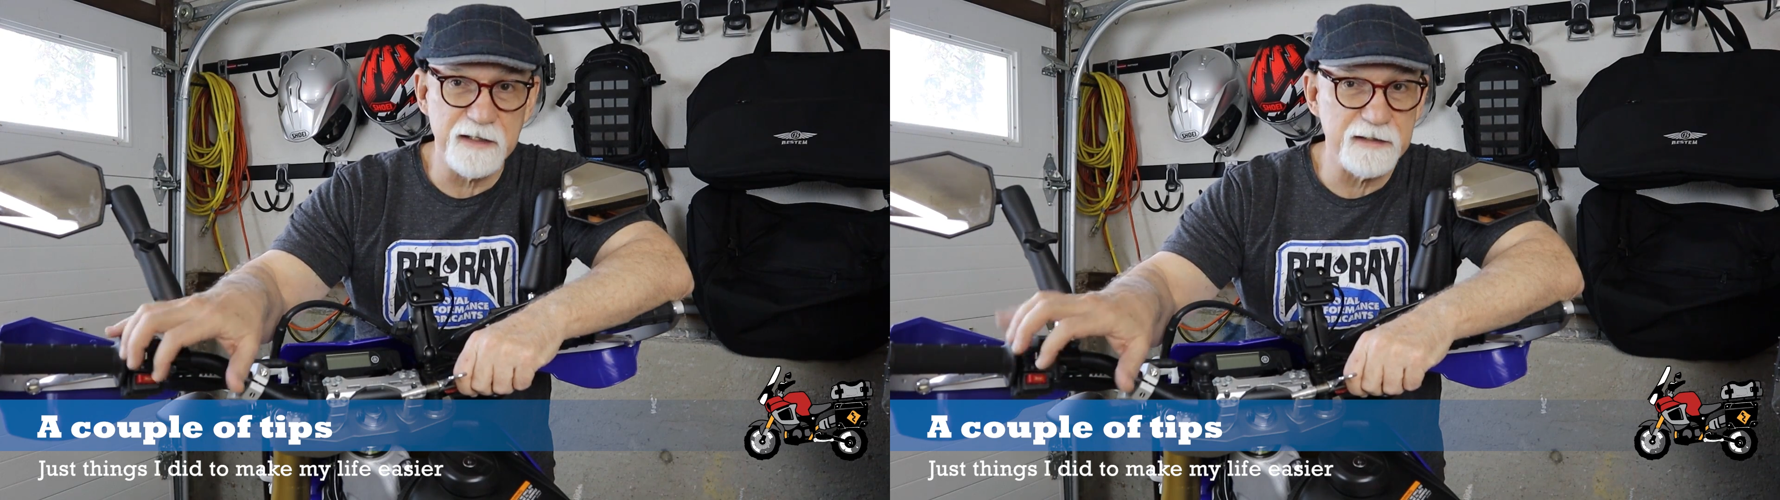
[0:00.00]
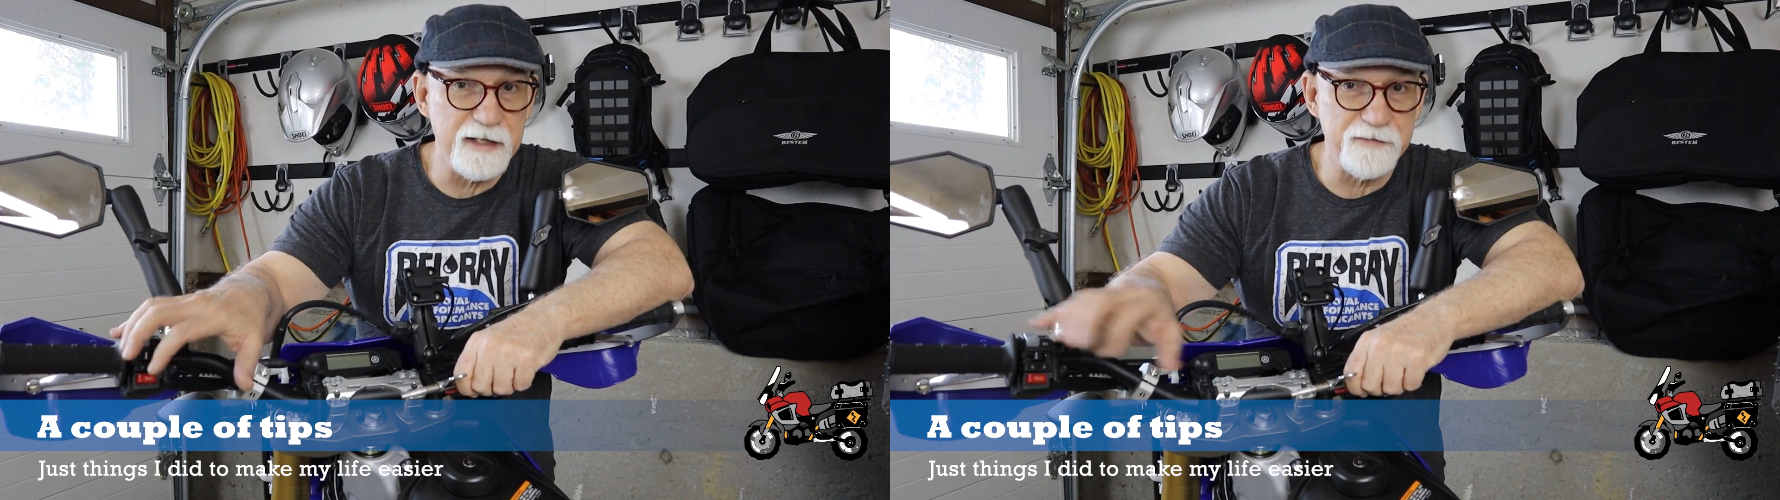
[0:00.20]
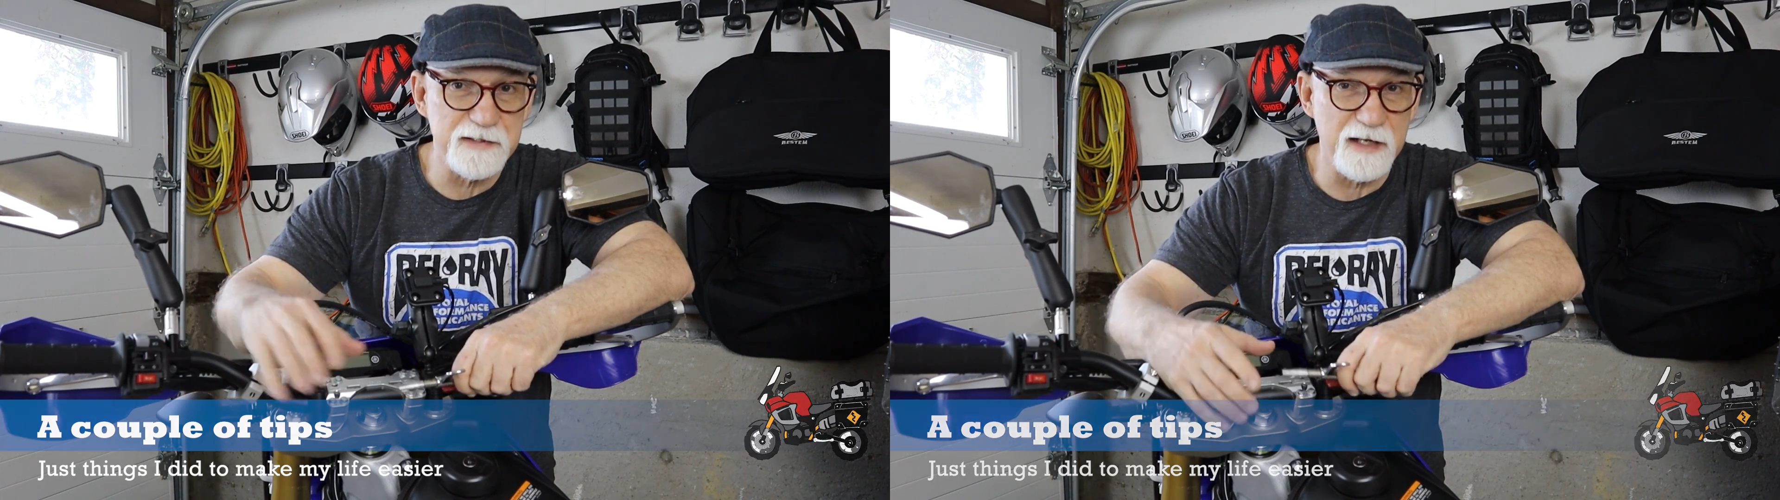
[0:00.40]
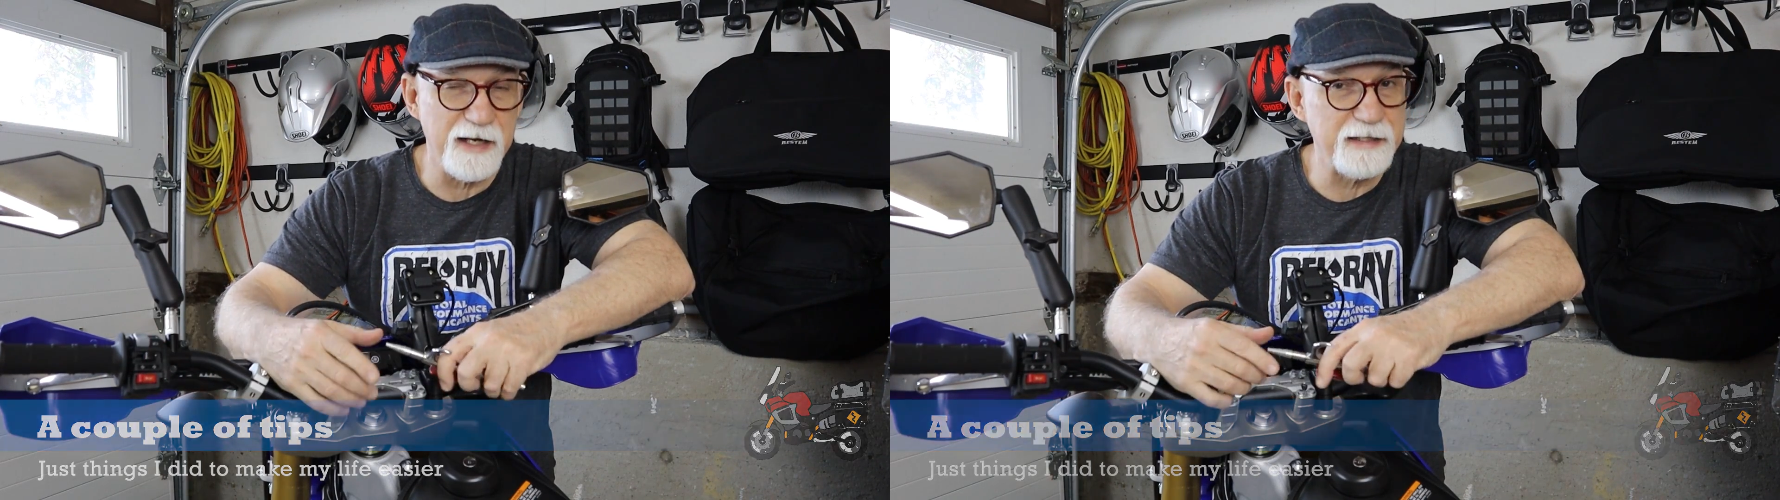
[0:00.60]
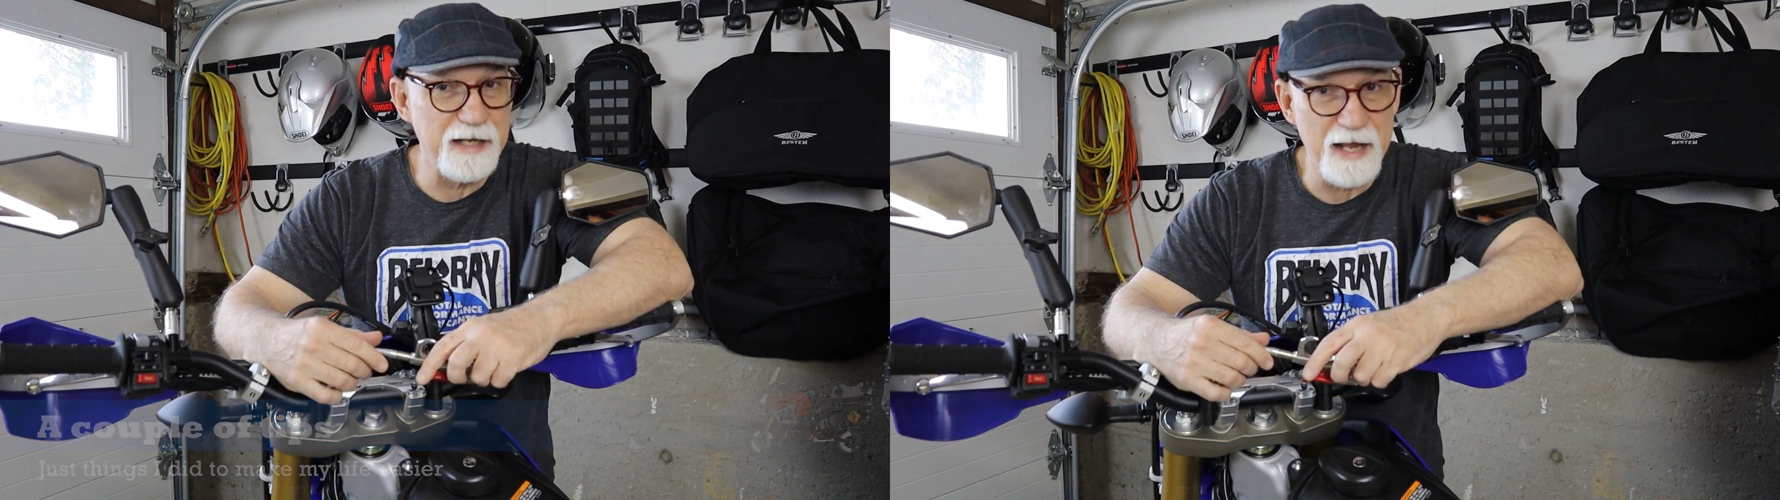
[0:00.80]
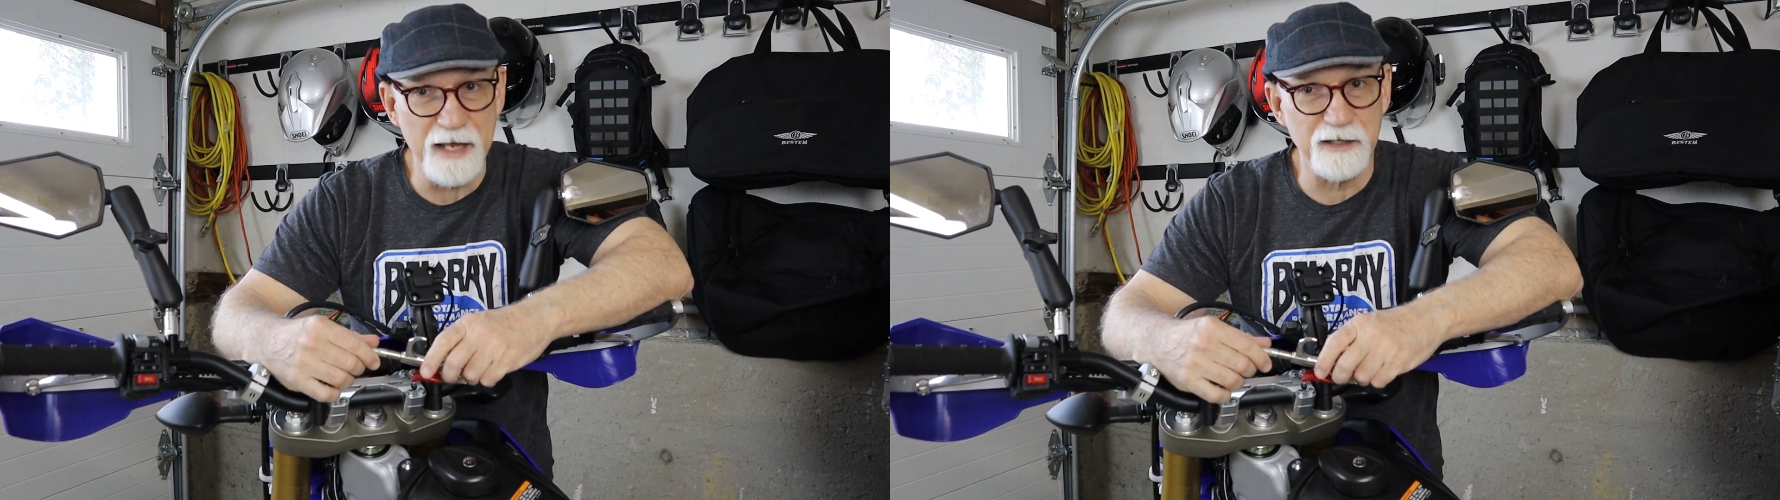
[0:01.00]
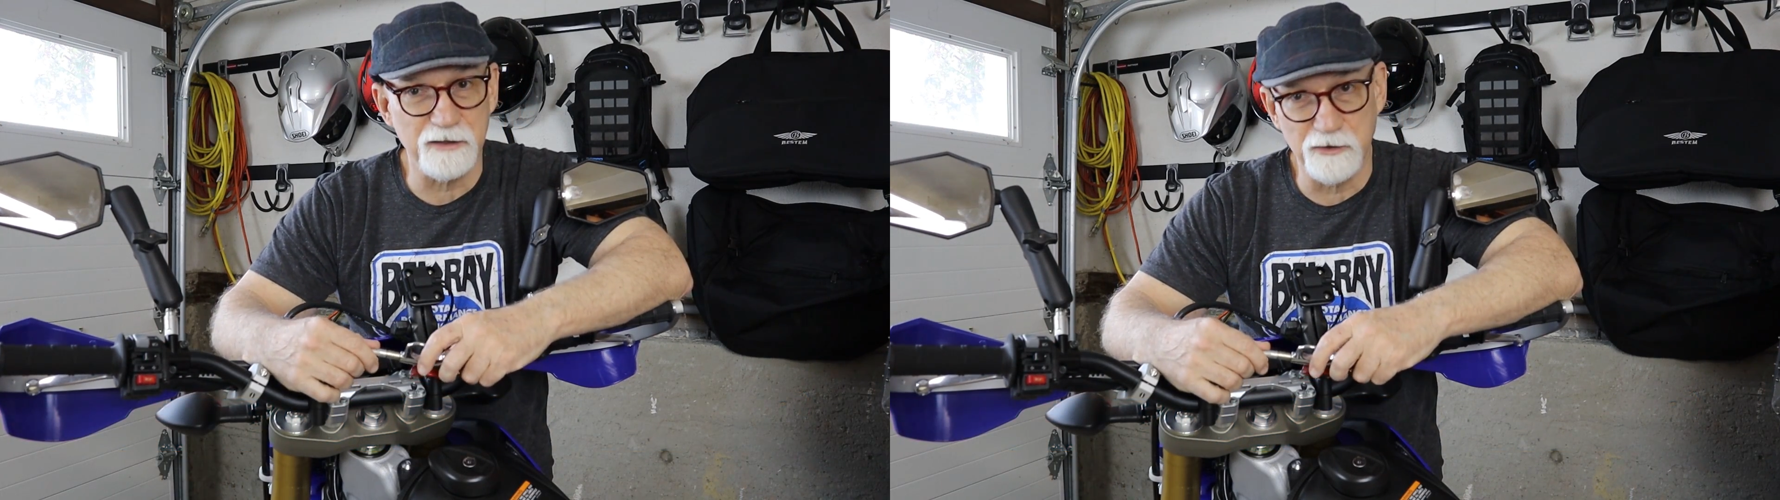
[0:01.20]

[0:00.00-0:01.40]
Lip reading: left side handle